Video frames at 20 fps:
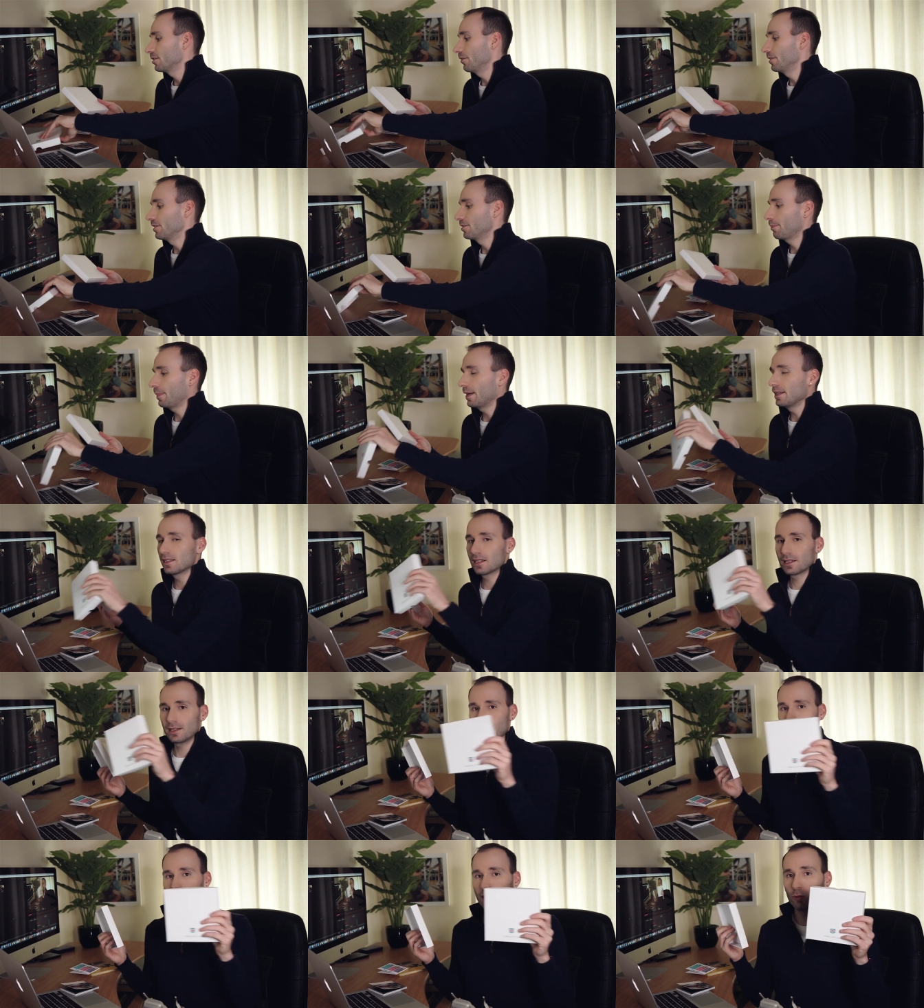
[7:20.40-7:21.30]
it's
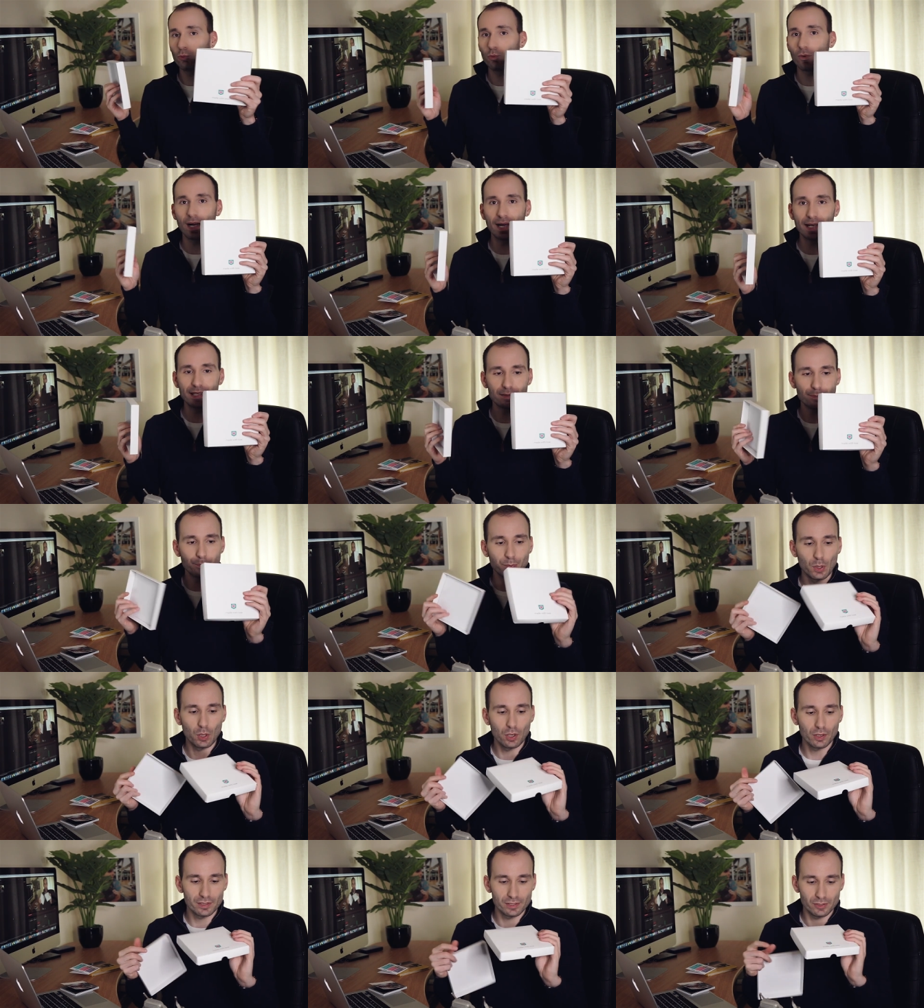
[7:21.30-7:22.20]
basically a white
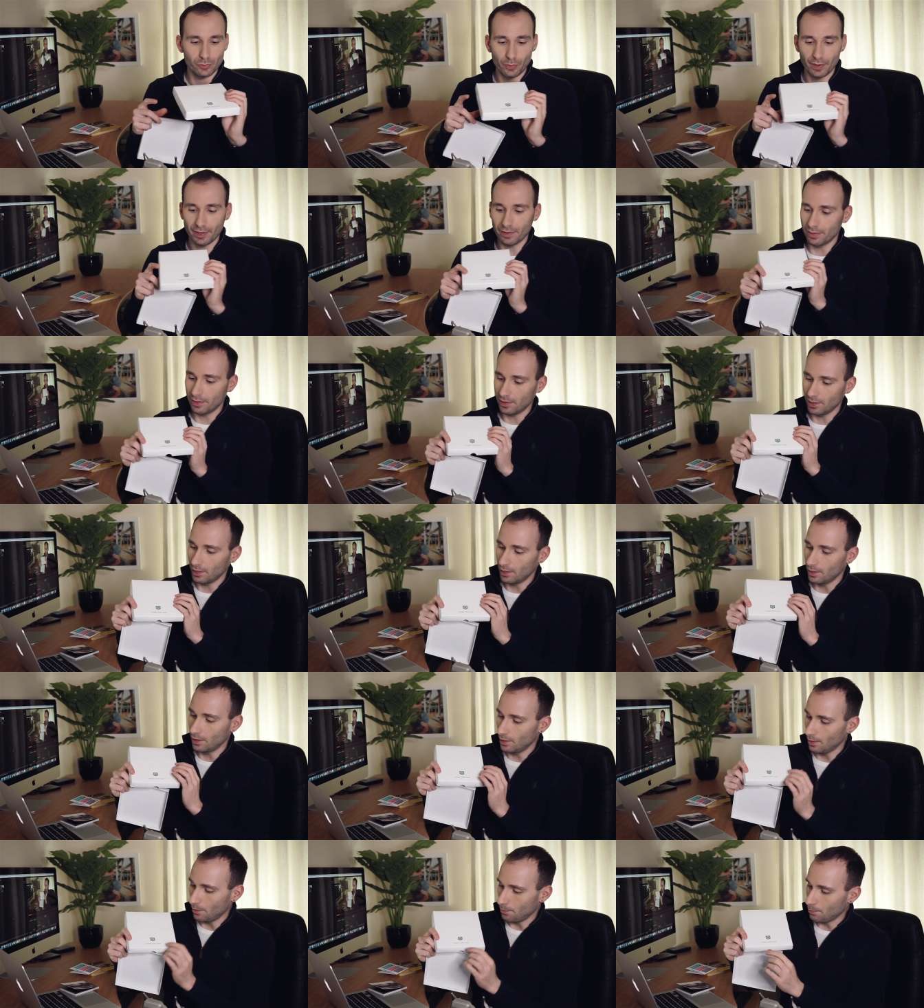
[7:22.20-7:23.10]
box with
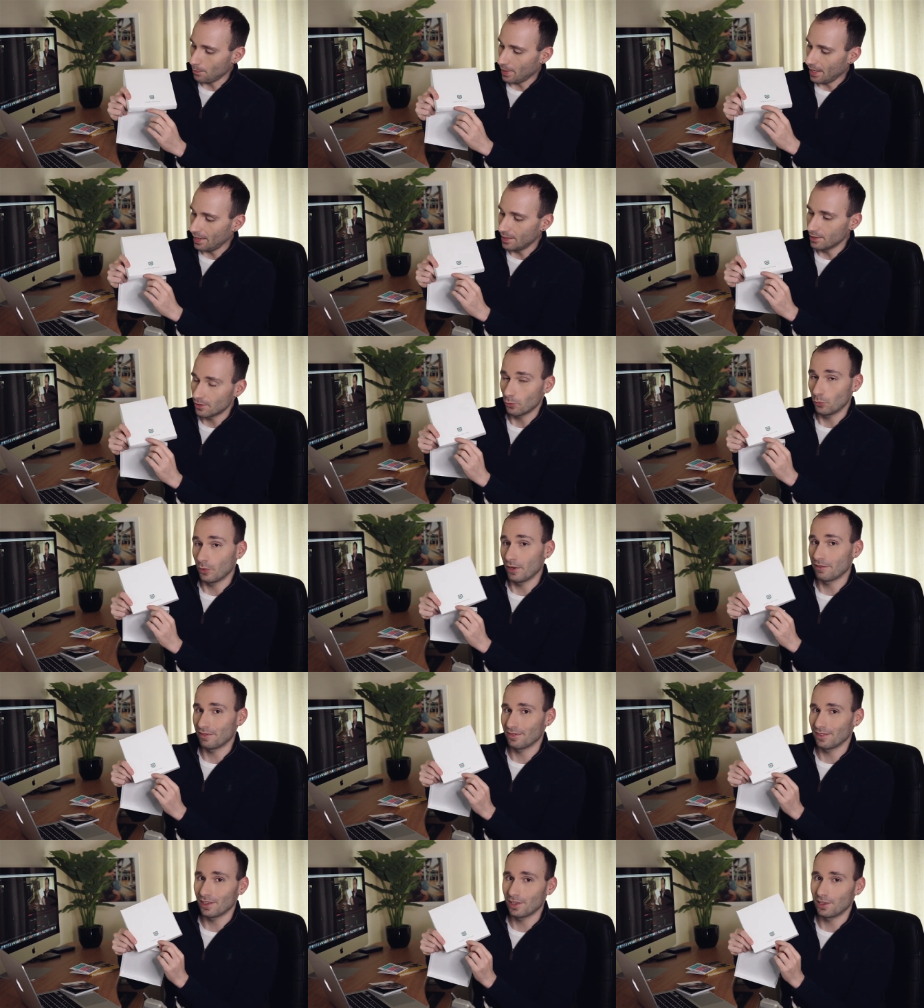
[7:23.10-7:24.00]
the Made
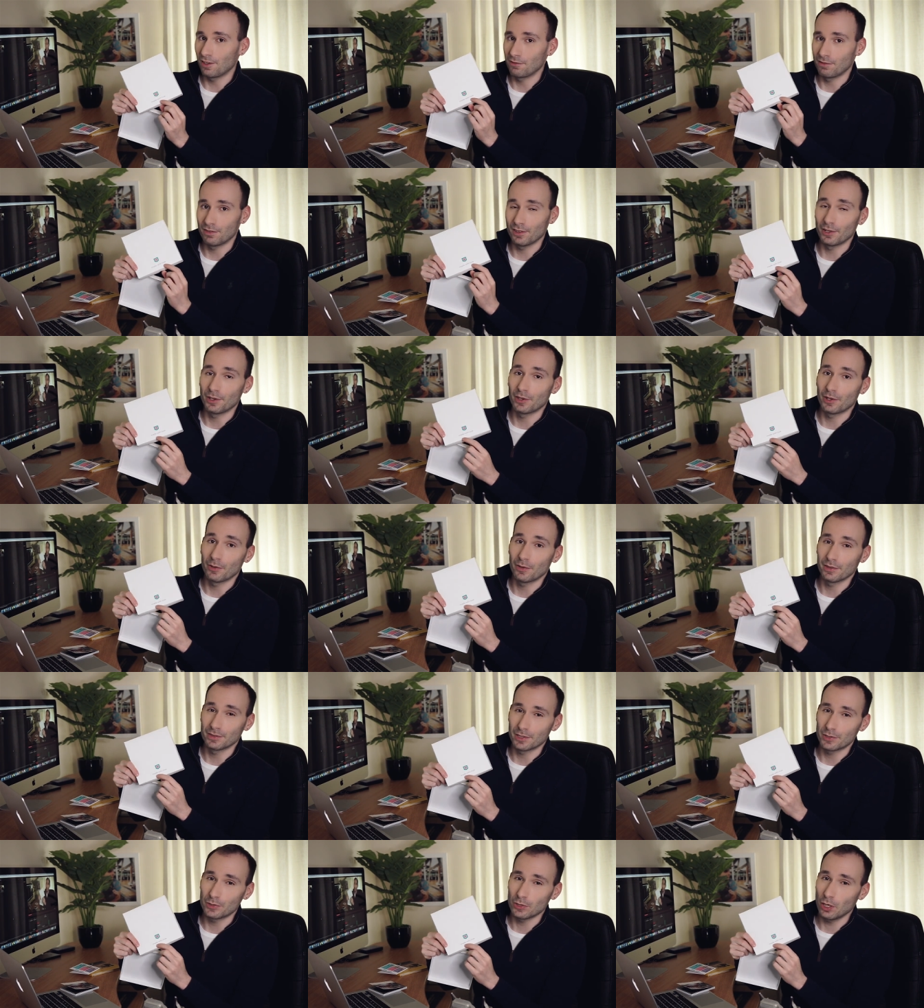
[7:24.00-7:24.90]
with Love logo
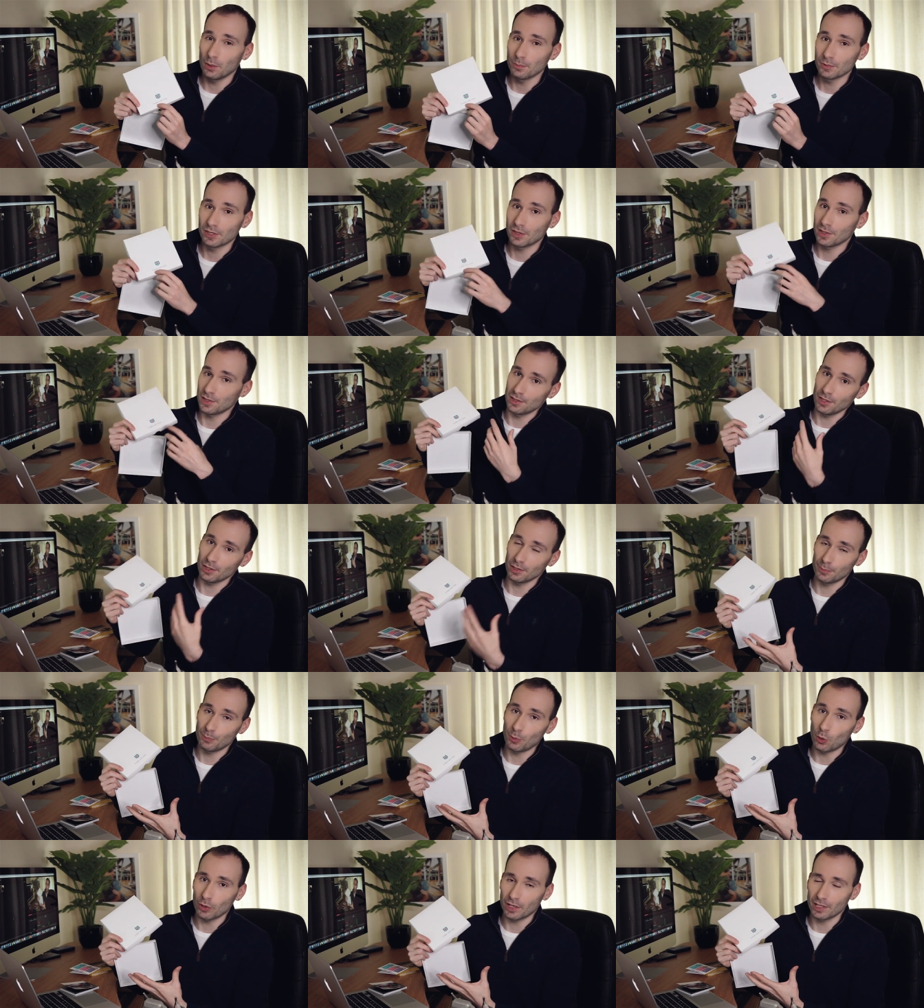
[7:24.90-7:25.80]
on the top. So it's not the
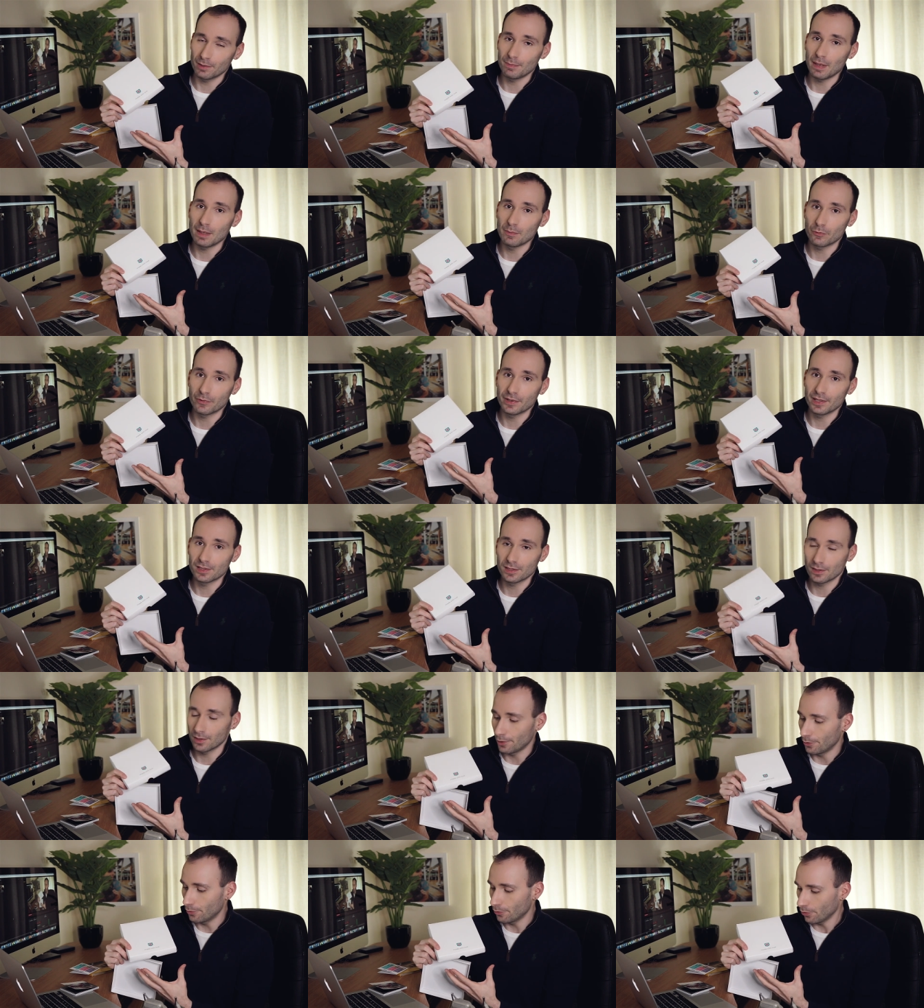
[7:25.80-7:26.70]
Pocket Memories
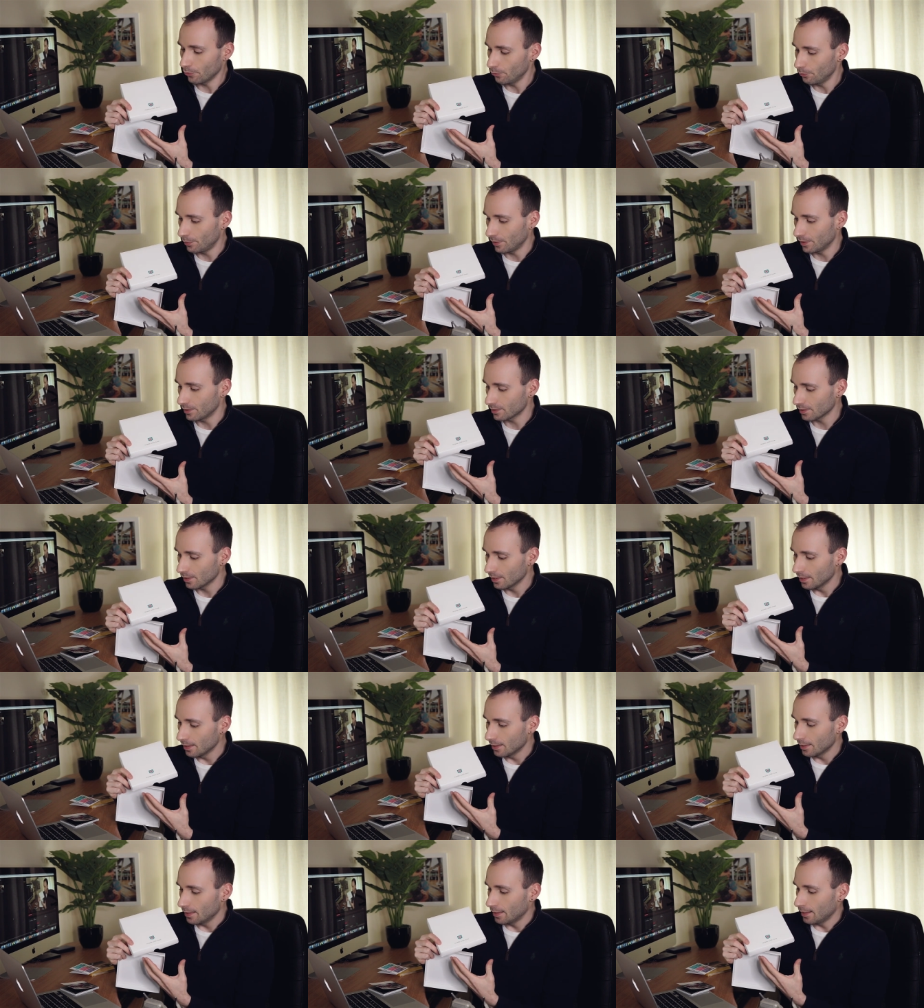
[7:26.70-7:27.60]
logo, but
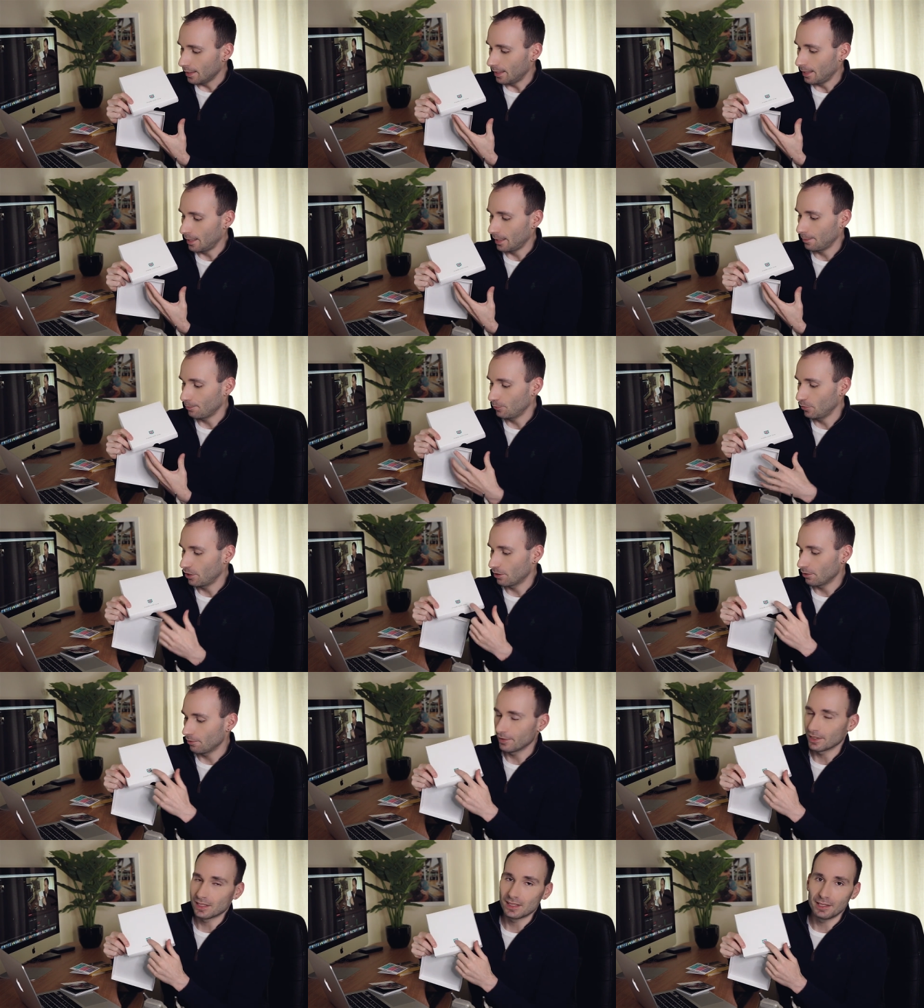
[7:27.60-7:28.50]
you can
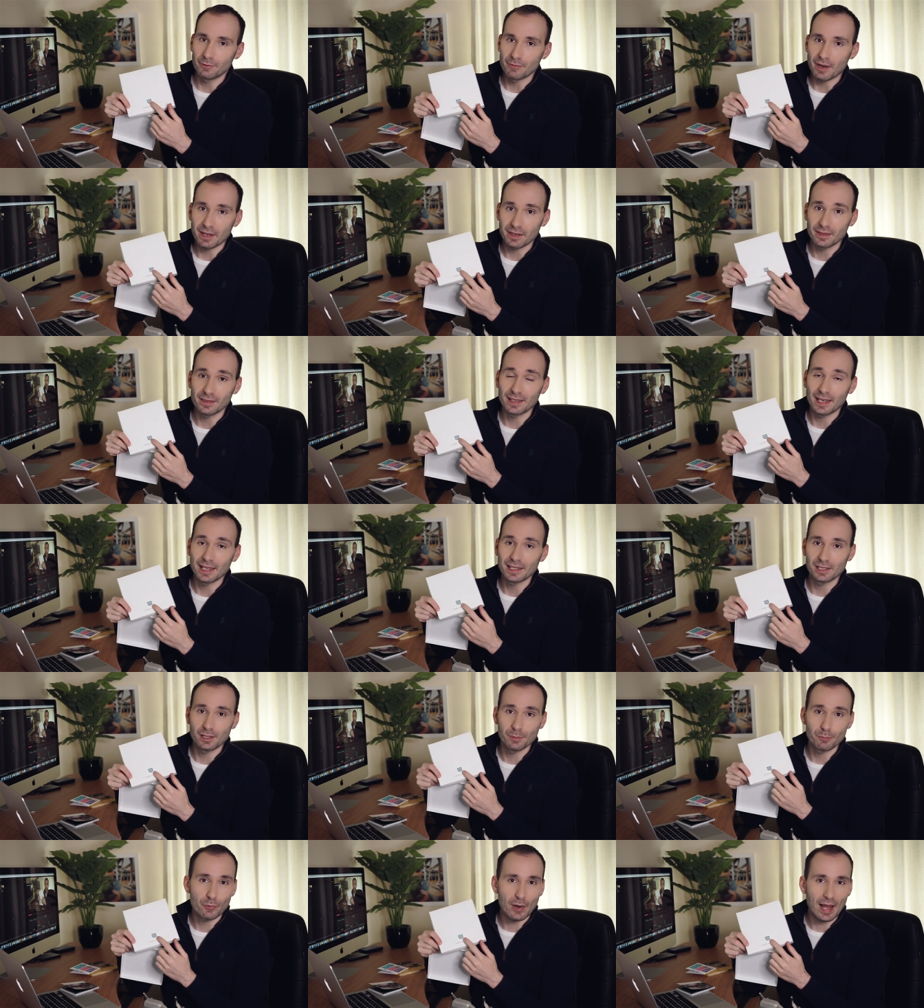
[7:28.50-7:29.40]
obviously recognize
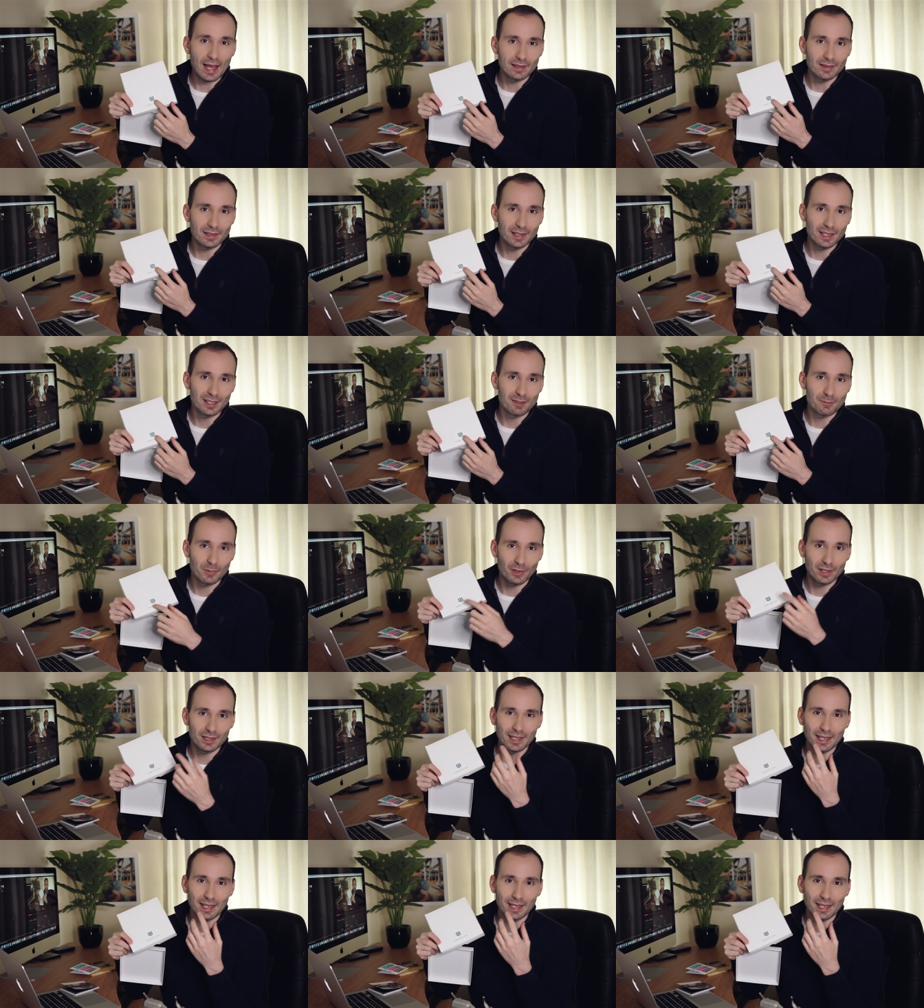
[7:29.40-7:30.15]
the branding, but